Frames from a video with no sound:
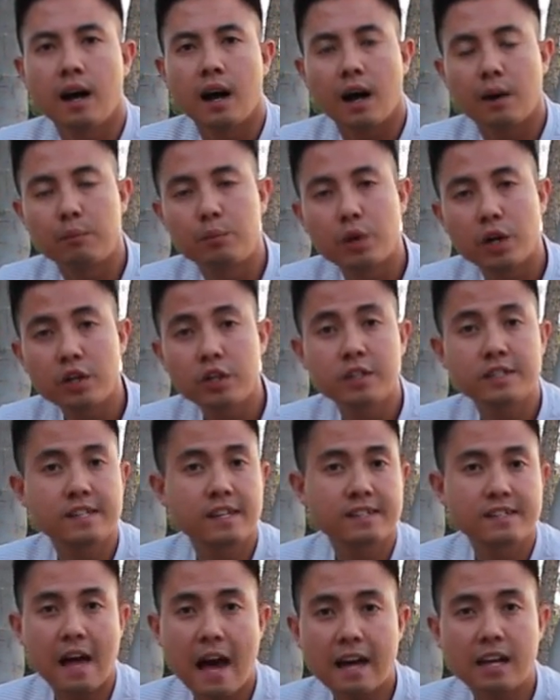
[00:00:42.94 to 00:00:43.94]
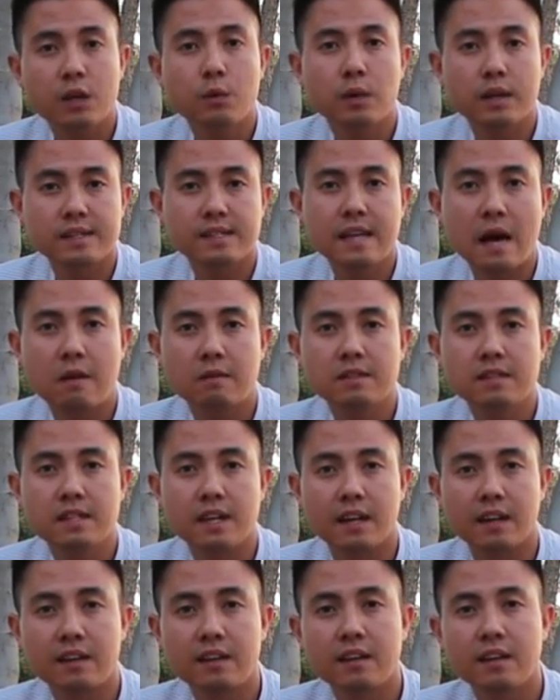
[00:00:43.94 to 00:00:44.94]
A bridge is exactly what it sounds
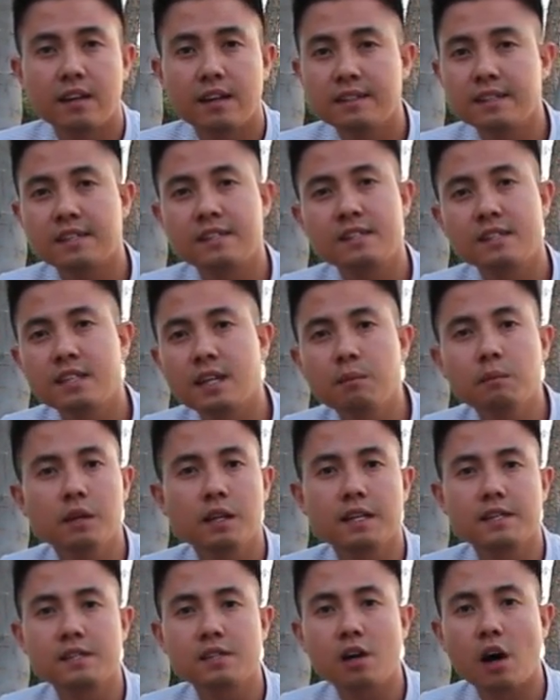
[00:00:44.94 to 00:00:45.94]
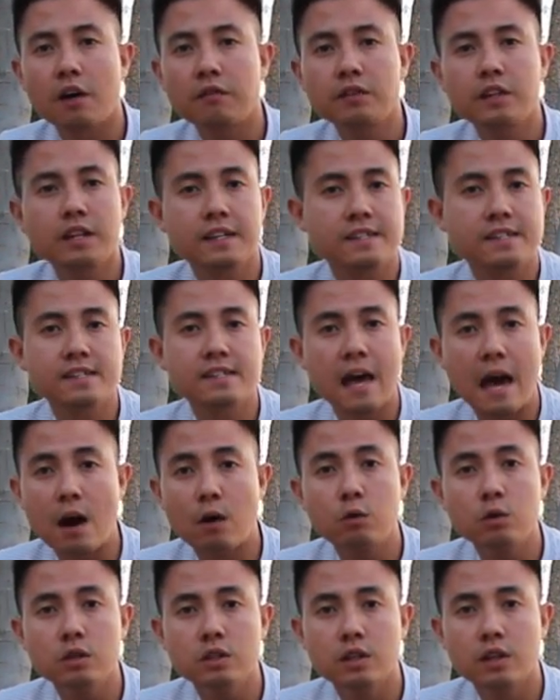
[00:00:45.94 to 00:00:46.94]
like. It's a stimulus, often a
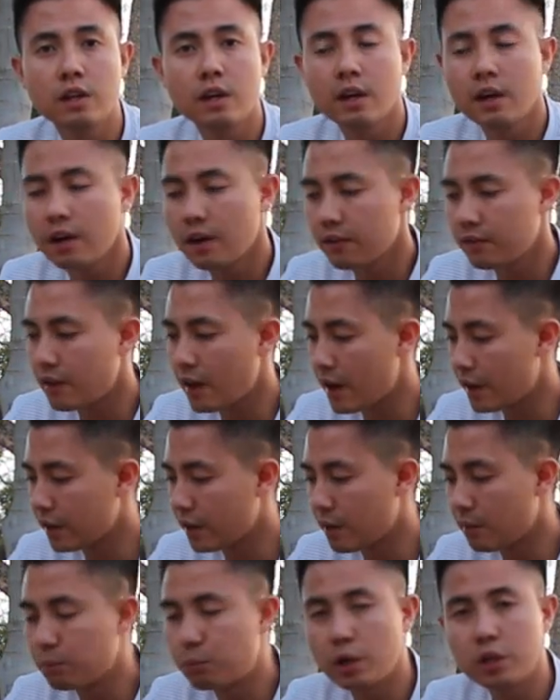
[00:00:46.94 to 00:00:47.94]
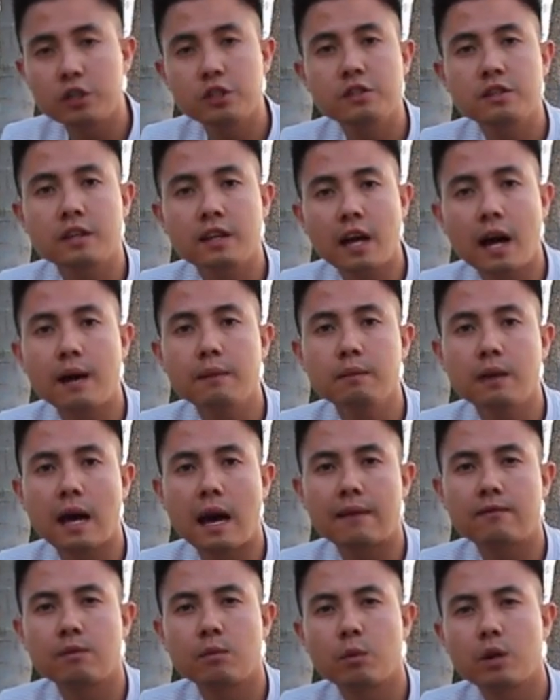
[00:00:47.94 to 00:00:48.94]
sound, that bridges the time
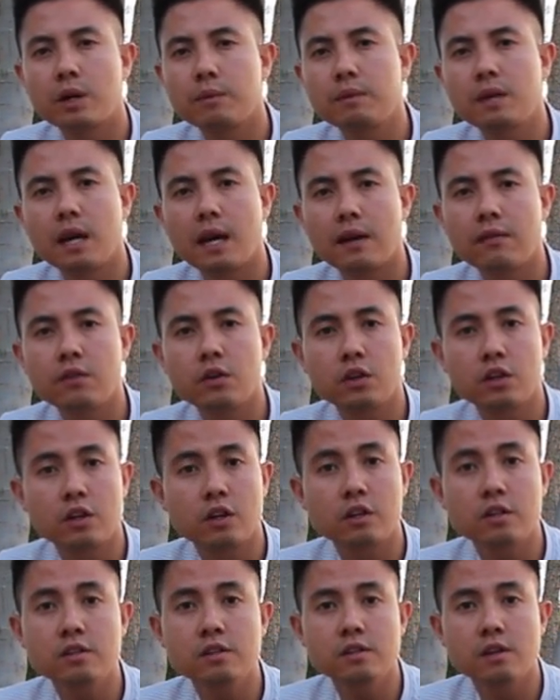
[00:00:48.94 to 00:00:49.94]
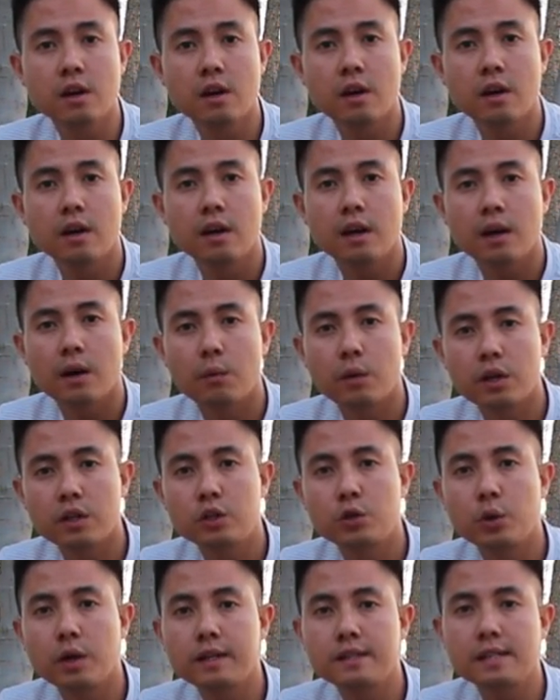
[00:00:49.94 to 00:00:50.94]
gap from when a behavior occurs and when a
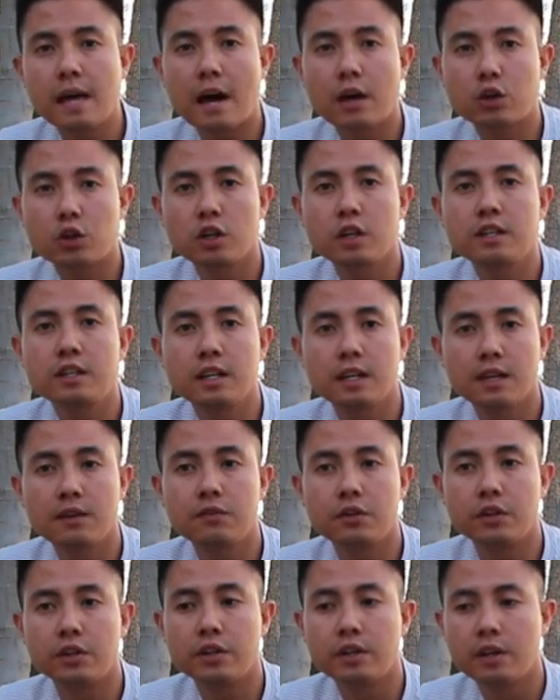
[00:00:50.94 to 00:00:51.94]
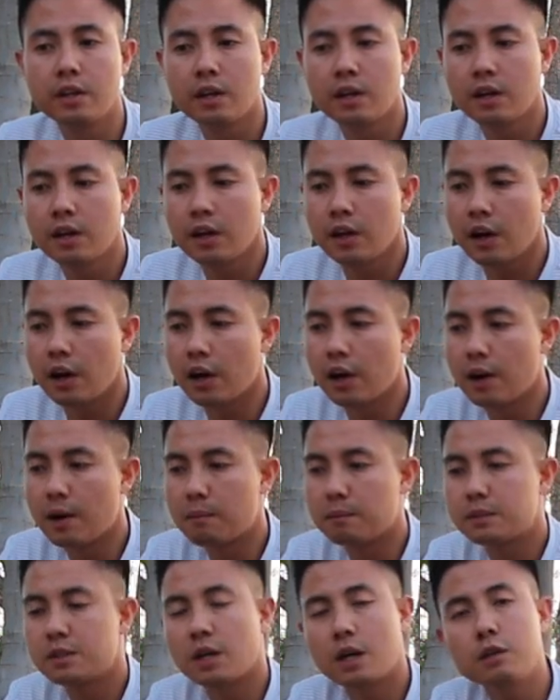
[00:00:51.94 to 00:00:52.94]
treat is actually delivered.
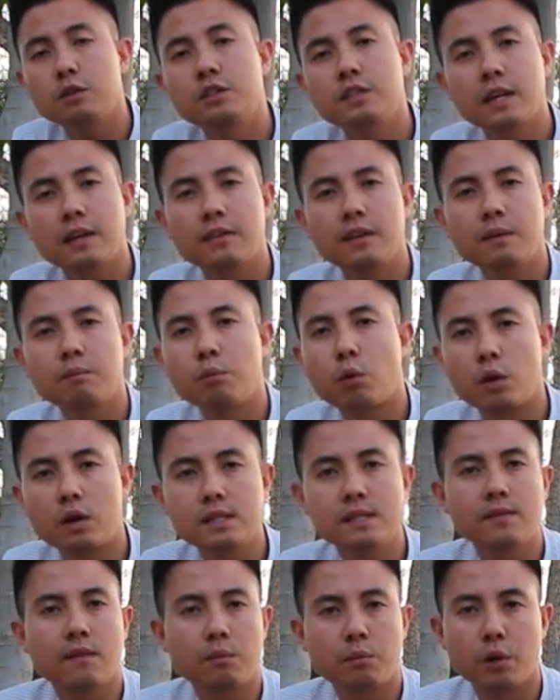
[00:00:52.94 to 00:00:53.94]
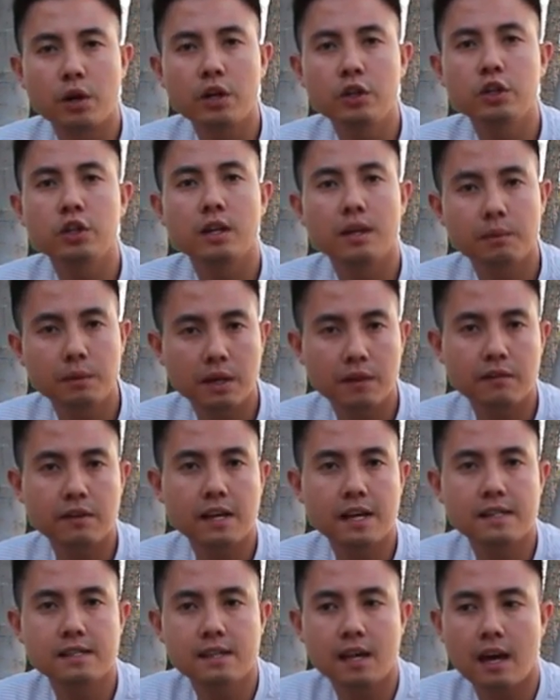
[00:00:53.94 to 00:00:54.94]
To understand the importance of a bridge, let me give you
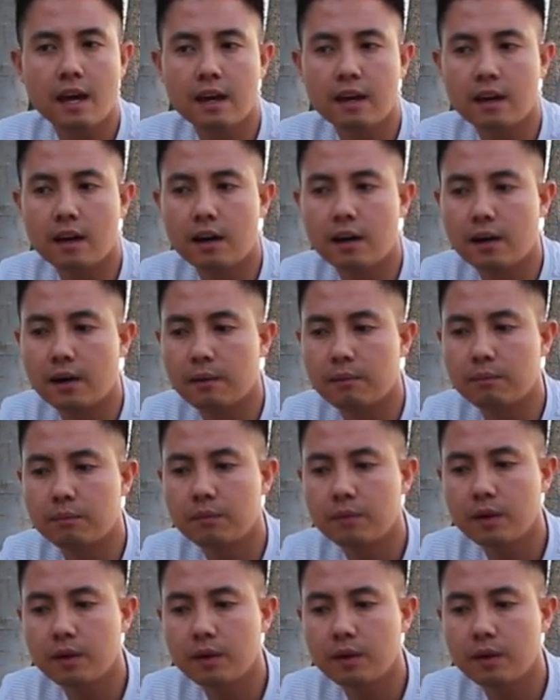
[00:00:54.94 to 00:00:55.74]
guys a